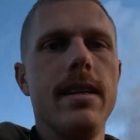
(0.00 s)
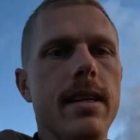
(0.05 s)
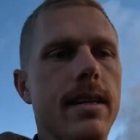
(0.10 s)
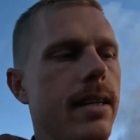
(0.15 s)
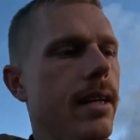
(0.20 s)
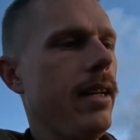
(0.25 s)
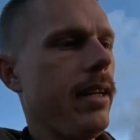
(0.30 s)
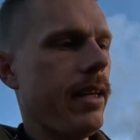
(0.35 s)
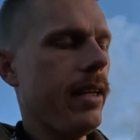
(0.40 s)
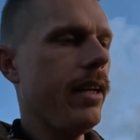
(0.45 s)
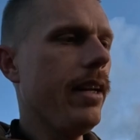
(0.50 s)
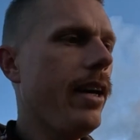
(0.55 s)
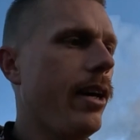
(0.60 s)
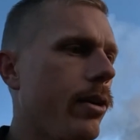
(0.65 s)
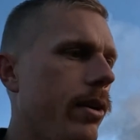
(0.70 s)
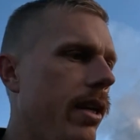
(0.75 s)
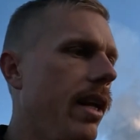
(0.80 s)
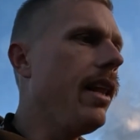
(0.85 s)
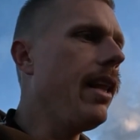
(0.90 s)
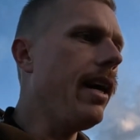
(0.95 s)
And
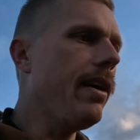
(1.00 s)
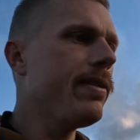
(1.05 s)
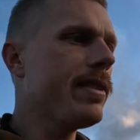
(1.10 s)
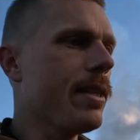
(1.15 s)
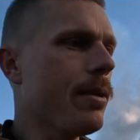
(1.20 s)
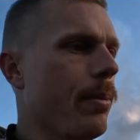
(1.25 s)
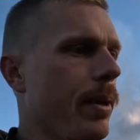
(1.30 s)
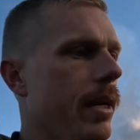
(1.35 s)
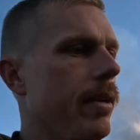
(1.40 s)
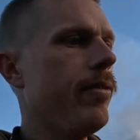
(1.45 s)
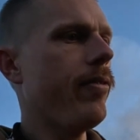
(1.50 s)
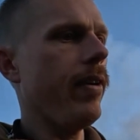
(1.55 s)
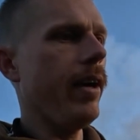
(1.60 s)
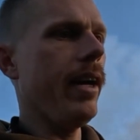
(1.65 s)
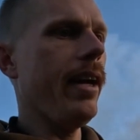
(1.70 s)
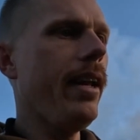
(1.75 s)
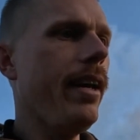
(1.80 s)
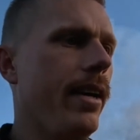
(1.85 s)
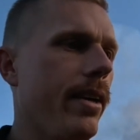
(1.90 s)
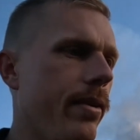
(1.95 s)
canola loves to be
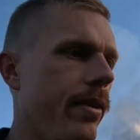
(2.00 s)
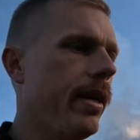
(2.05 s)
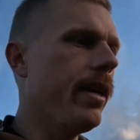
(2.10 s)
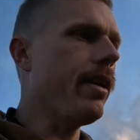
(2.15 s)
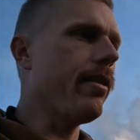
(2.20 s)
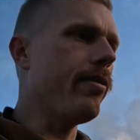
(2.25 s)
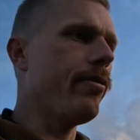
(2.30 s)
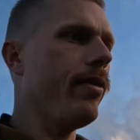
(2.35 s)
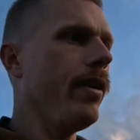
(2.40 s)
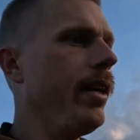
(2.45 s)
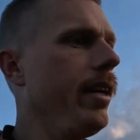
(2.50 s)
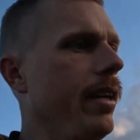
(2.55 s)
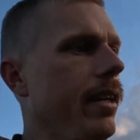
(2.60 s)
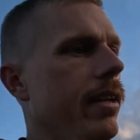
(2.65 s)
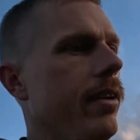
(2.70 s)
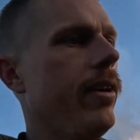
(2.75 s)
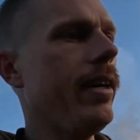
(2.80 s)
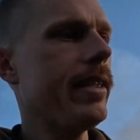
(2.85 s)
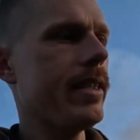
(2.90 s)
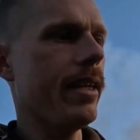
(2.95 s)
fed. We're going to feed it
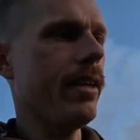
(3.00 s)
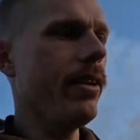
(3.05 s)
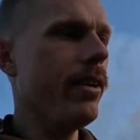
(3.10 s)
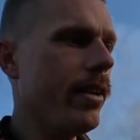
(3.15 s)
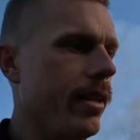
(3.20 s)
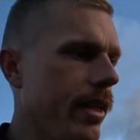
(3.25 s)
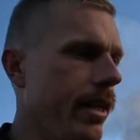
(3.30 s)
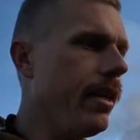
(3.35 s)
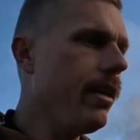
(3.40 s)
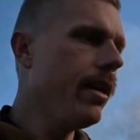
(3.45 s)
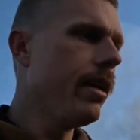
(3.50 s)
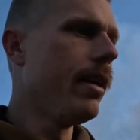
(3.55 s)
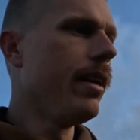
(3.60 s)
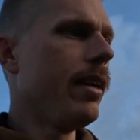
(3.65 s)
nice and early.